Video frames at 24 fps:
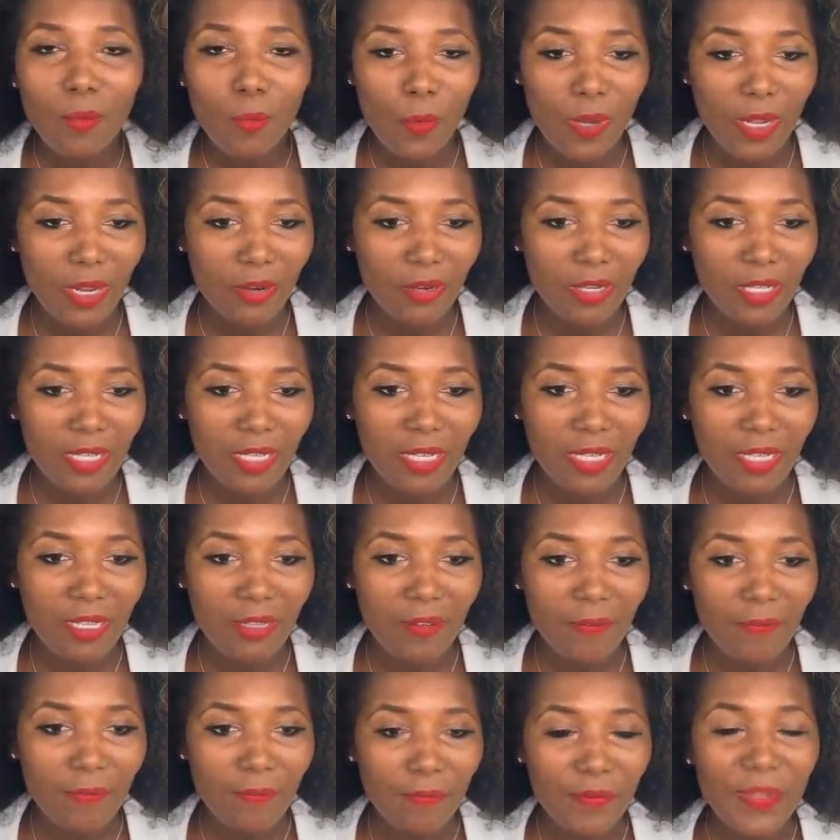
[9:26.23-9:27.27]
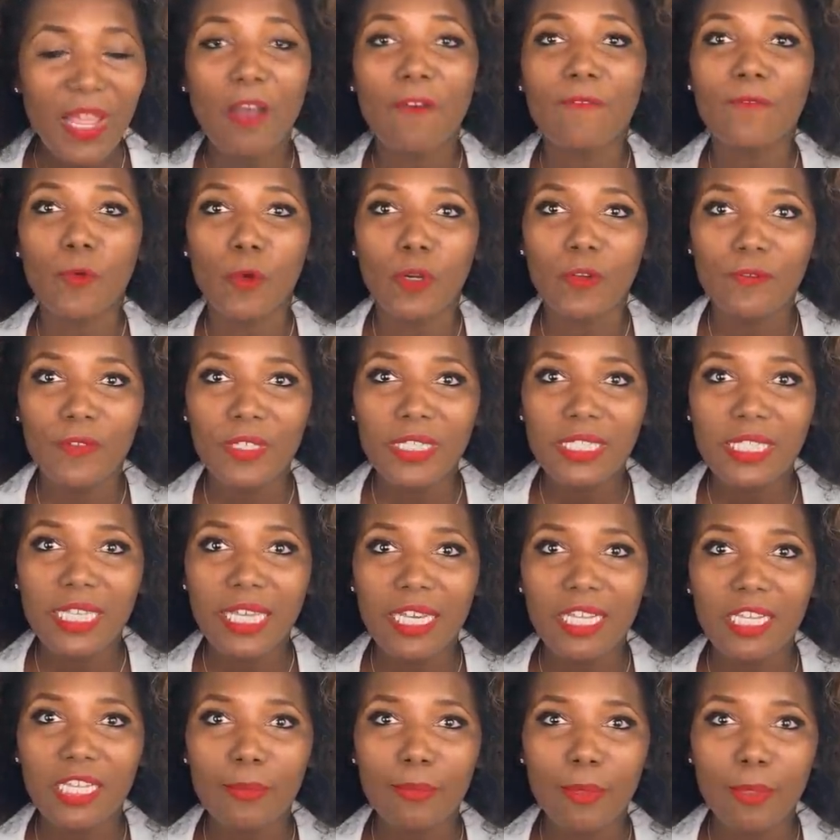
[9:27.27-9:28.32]
where he now forfeits
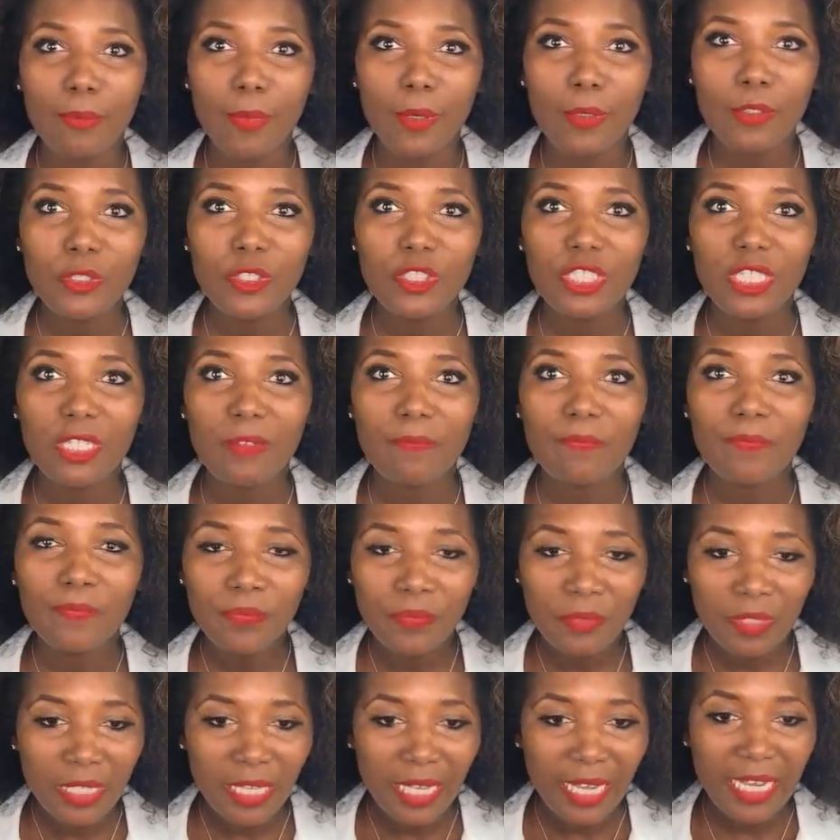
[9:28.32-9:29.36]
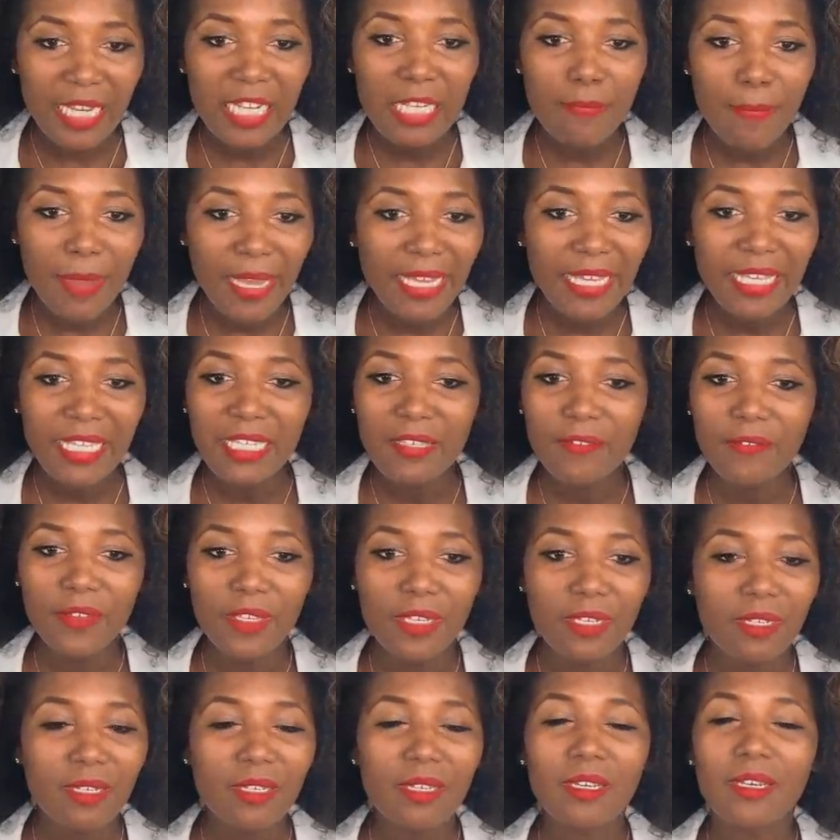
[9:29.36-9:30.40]
getting the promotion, and he may
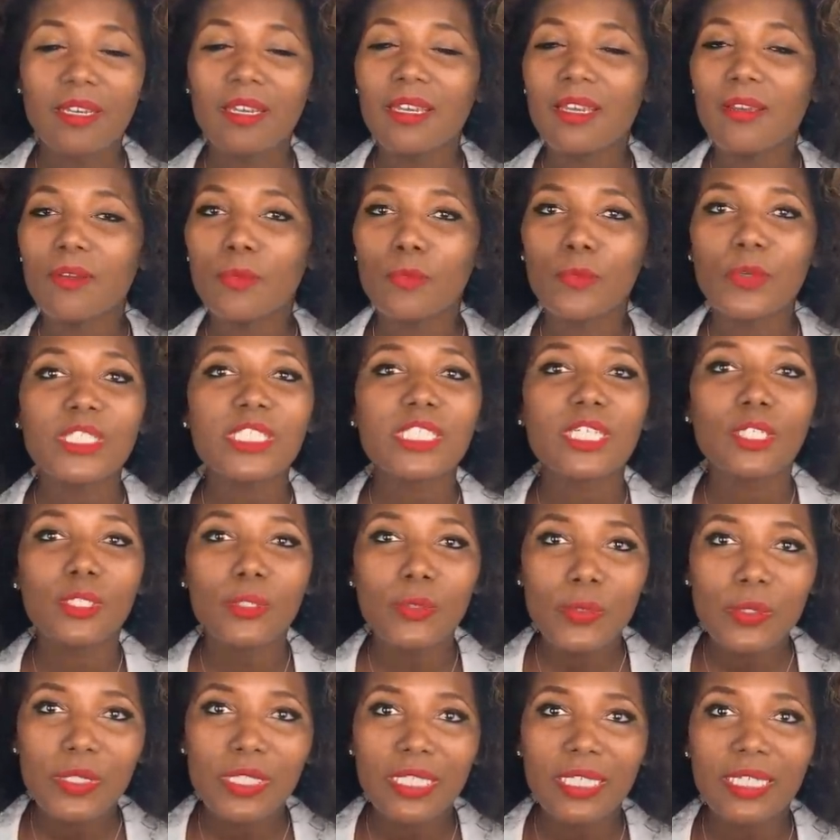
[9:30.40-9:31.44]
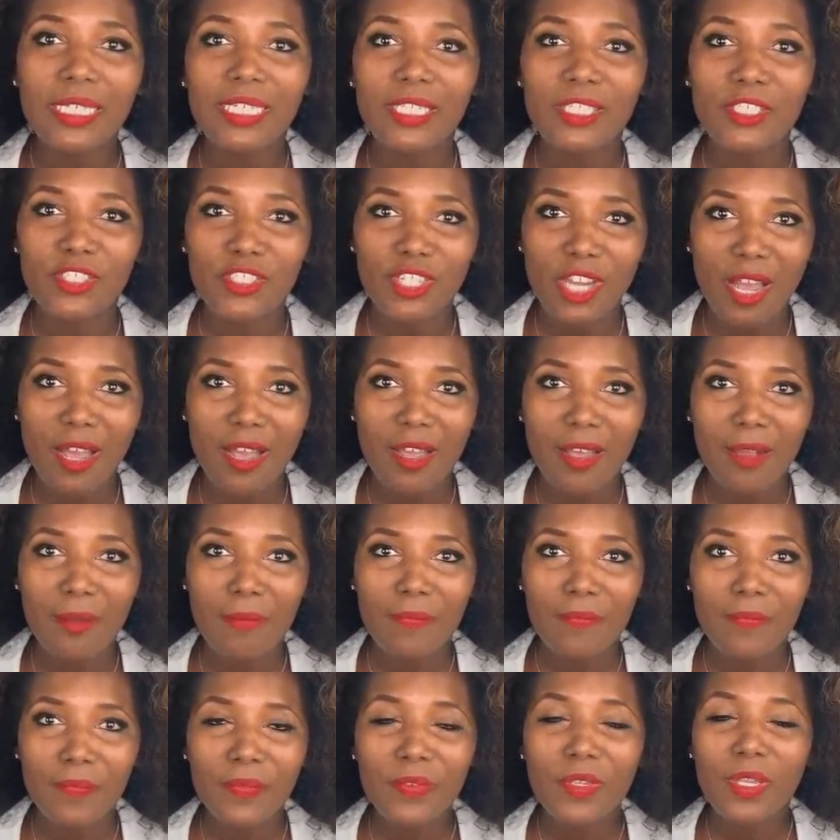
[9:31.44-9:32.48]
even risk losing his job,
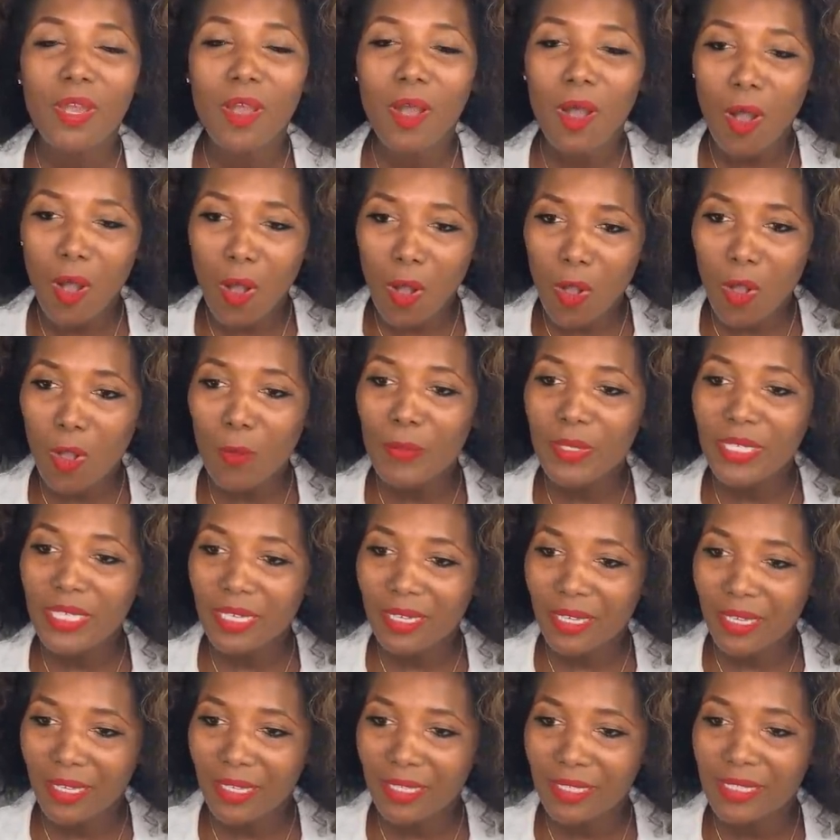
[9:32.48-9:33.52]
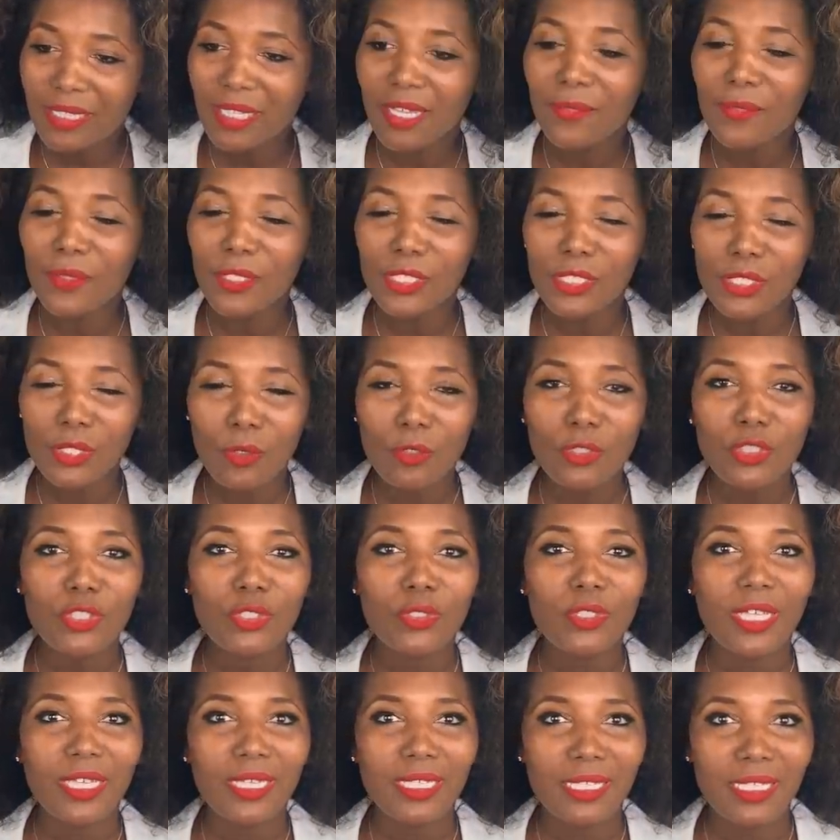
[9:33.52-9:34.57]
all because the
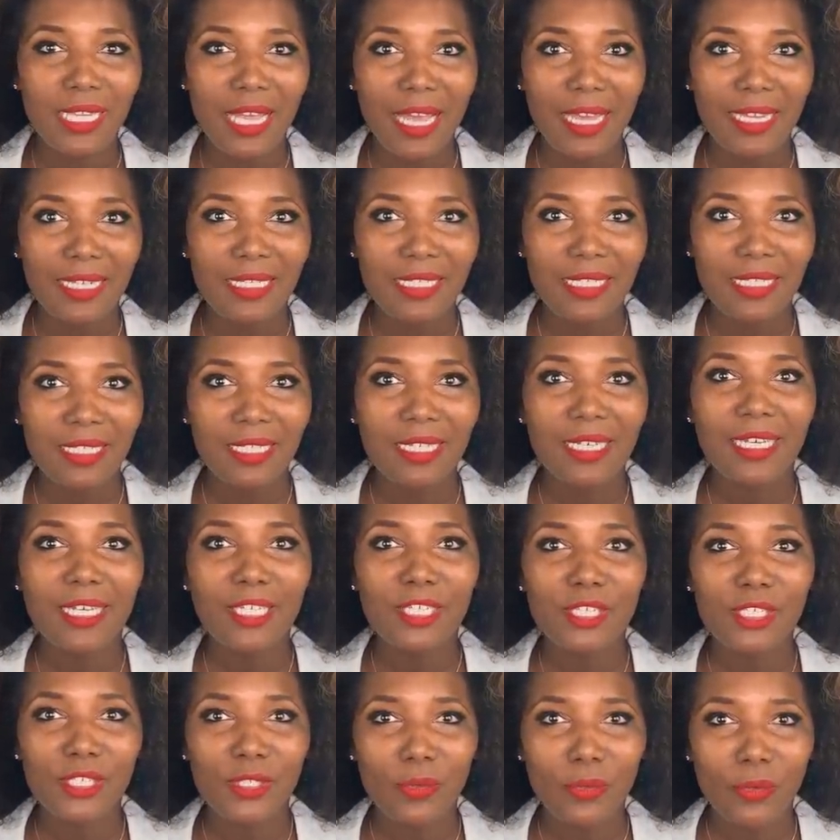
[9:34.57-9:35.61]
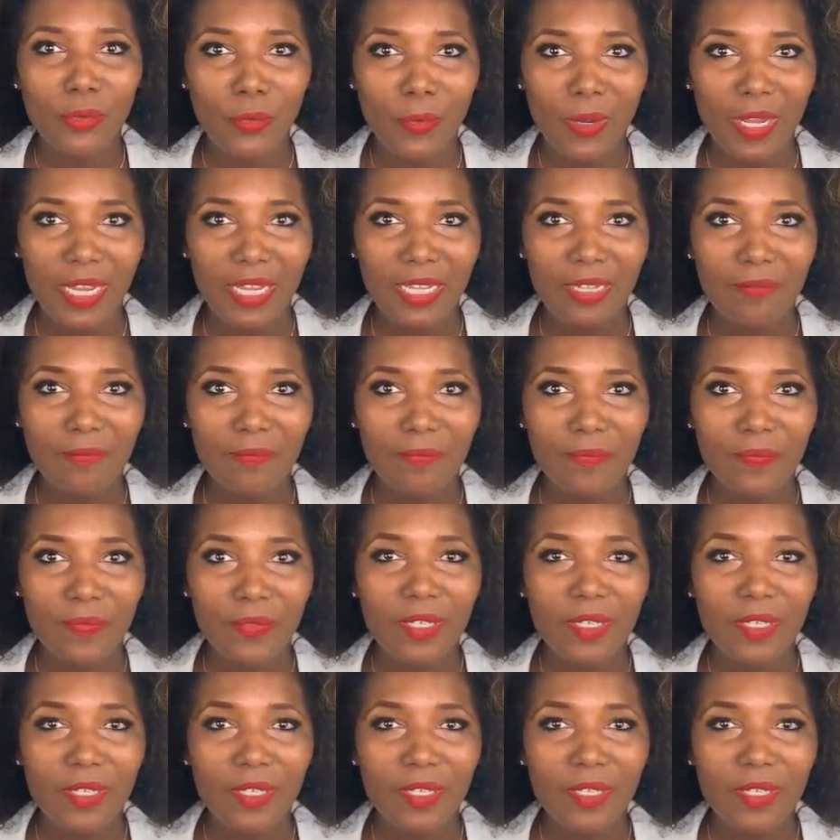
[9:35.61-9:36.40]
social anxiety is so great.